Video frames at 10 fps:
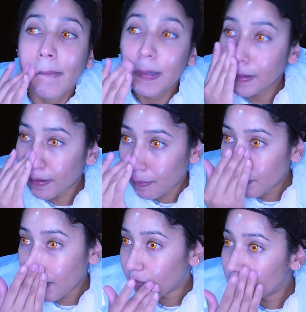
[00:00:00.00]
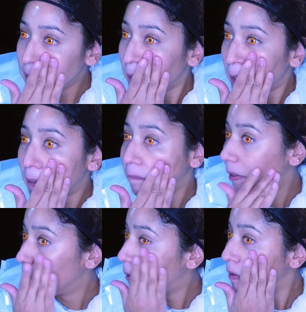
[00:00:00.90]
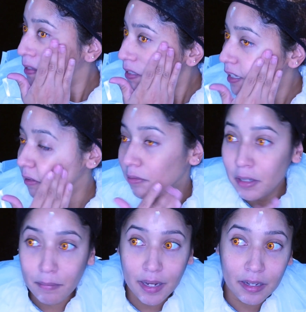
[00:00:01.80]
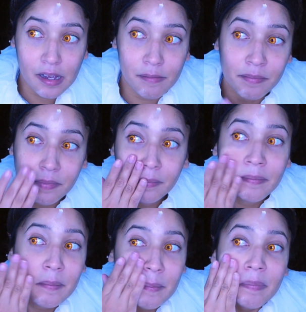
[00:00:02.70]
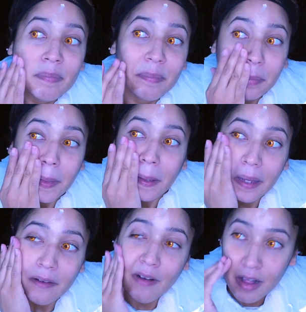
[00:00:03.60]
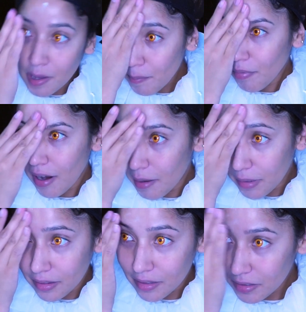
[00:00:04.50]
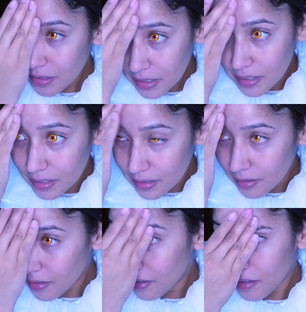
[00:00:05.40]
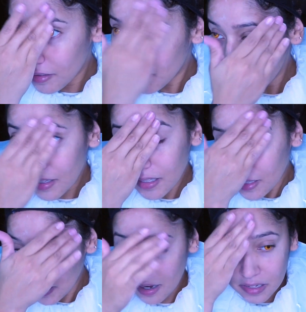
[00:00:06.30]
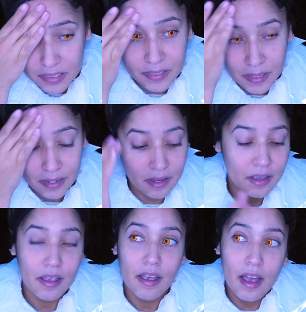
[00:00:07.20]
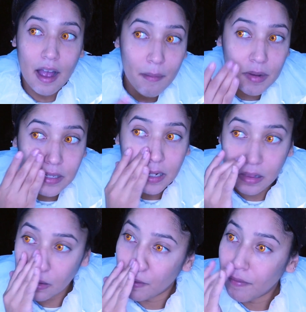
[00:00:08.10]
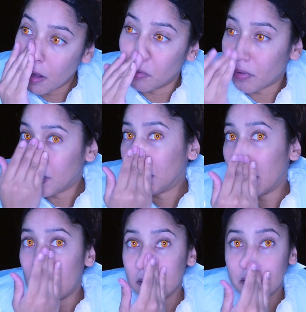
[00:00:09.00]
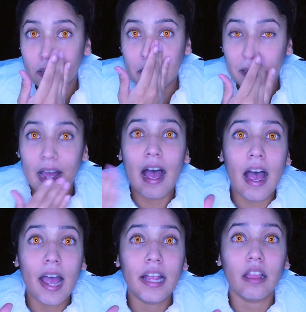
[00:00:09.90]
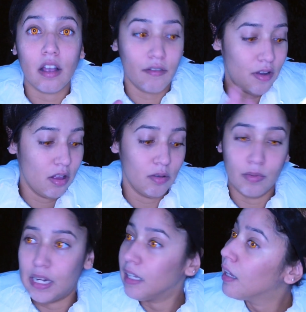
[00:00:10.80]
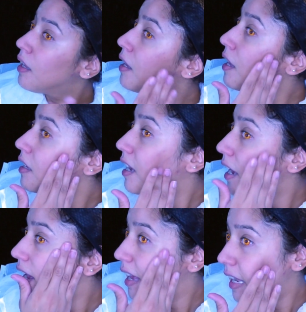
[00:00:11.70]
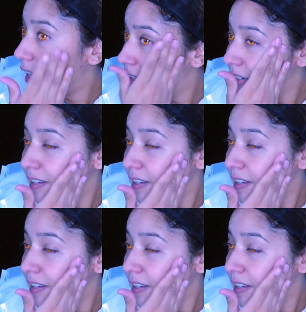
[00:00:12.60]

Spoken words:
Still gotta prime my skin. I mean, all this Halloween makeup. And while I'm priming, let's just discuss how much I love Halloween, guys. Like, I love Halloween. And